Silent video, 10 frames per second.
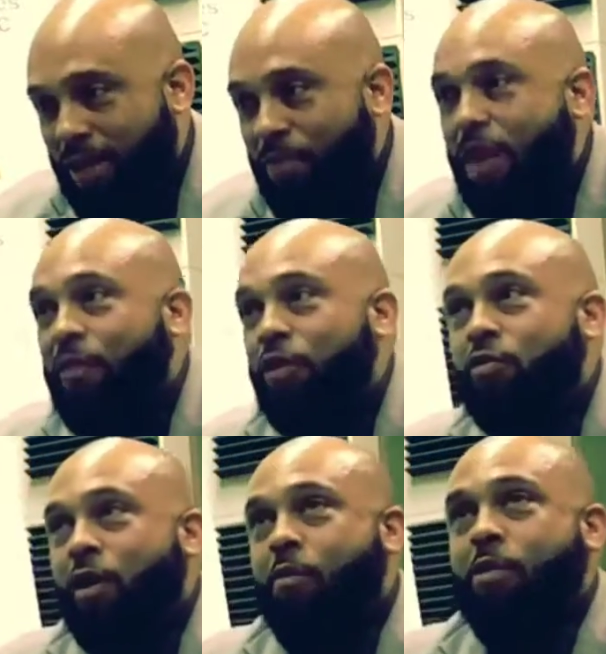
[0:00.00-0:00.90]
Okay. First
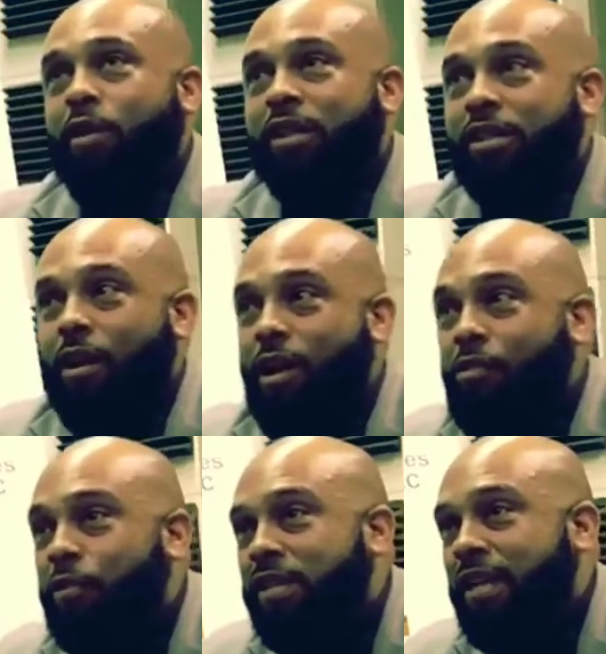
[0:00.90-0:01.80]
of all, we want to start
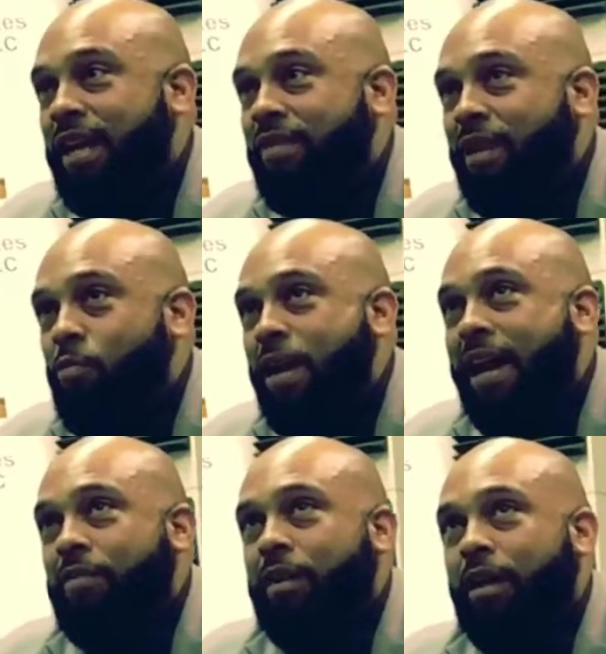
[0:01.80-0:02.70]
off with saying that we
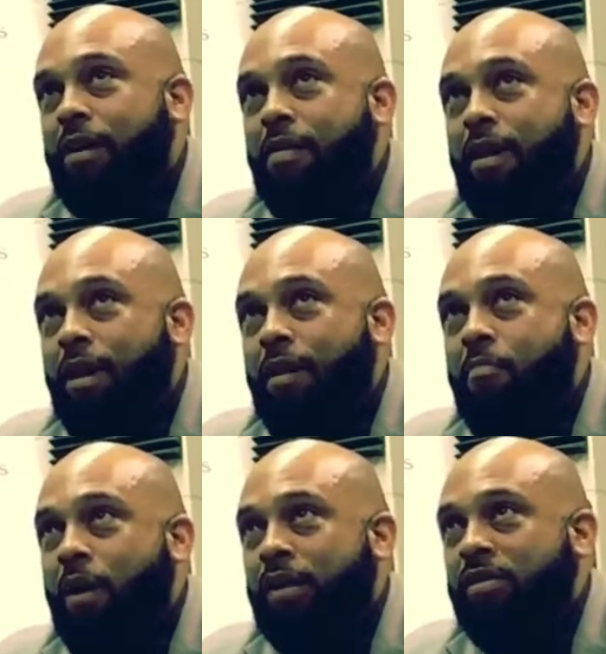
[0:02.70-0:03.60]
have a
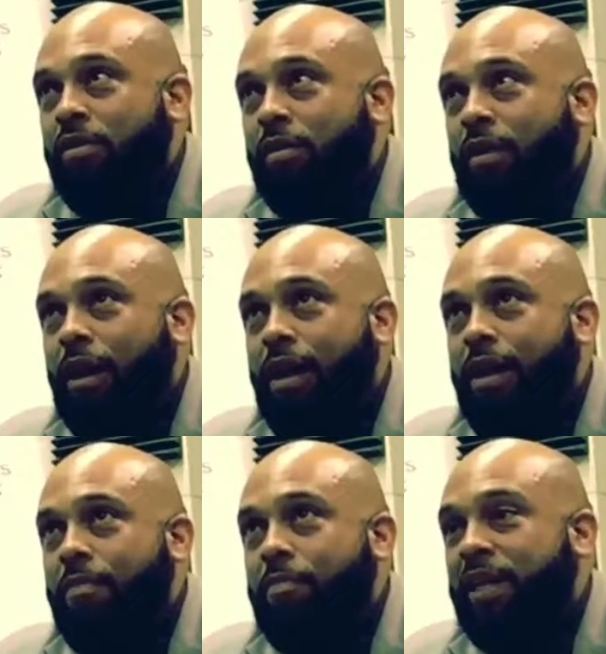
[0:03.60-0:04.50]
monster
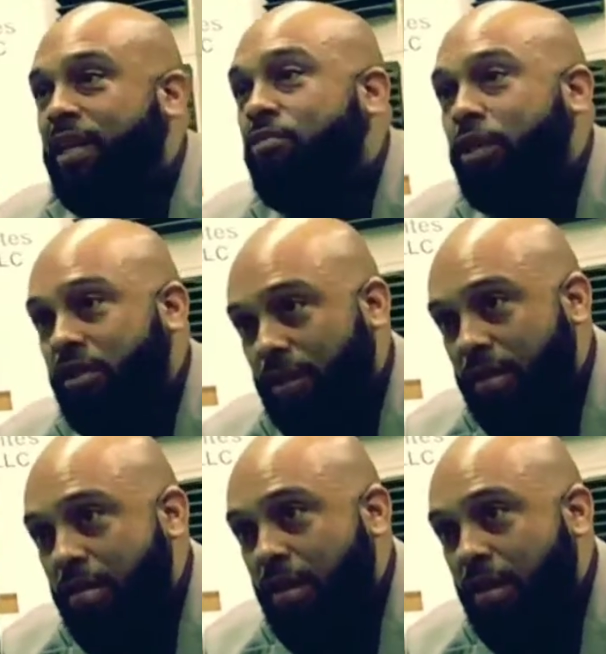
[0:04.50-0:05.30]
pediatrician.